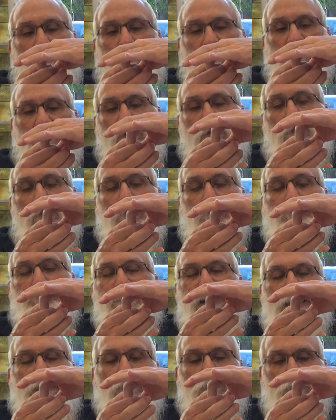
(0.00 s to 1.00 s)
So
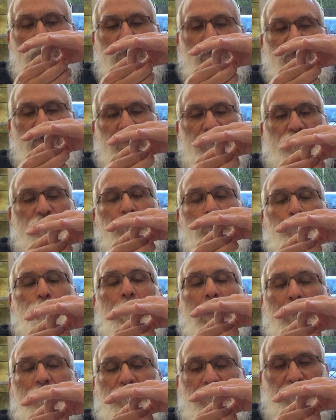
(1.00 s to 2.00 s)
Malchus has two
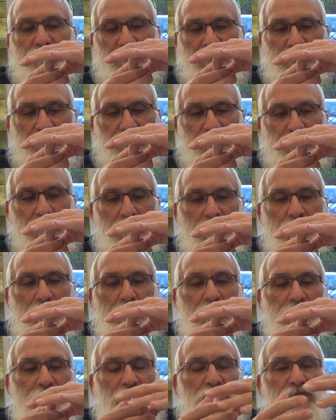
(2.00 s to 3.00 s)
parts of it.
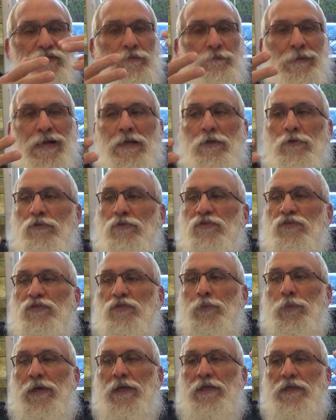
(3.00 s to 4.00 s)
There's the Malchus
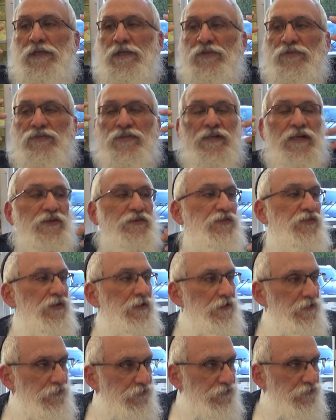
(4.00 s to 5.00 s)
the way it is in
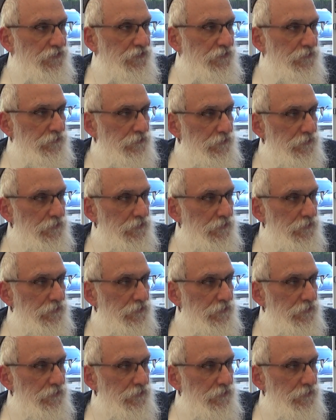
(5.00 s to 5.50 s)
Atzilus,